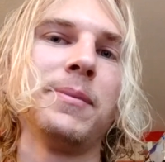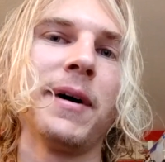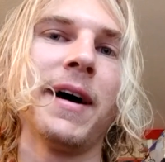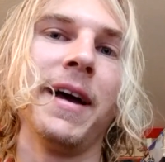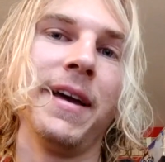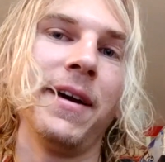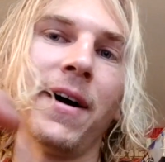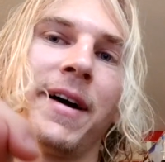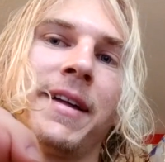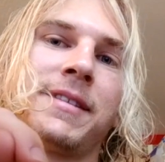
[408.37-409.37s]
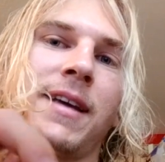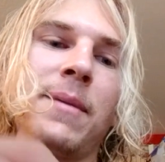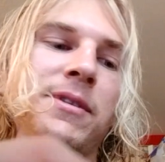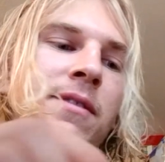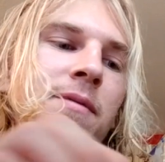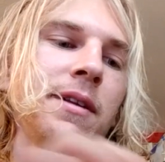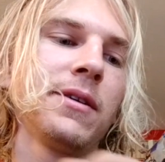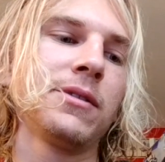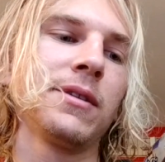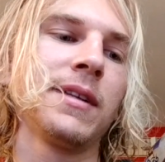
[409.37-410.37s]
but I got into Amazon
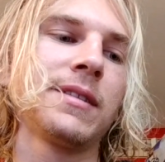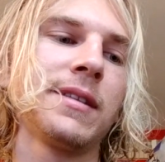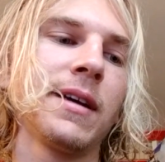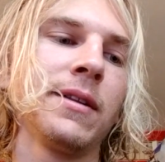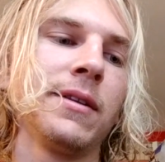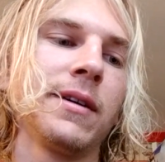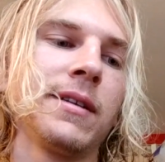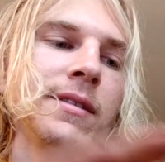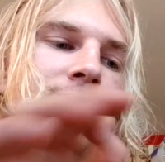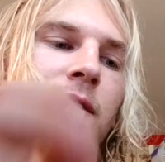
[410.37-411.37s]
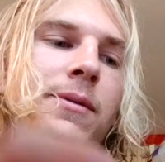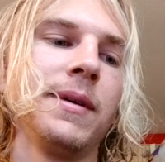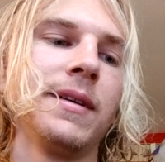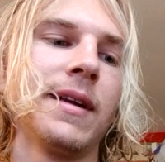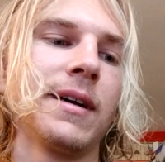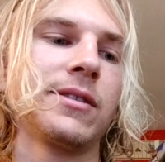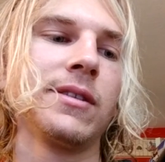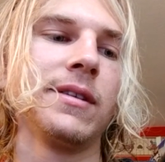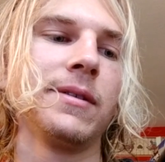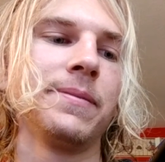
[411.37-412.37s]
Video, so let's take a look and see what we can
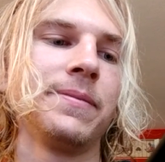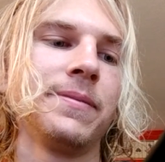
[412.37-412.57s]
actually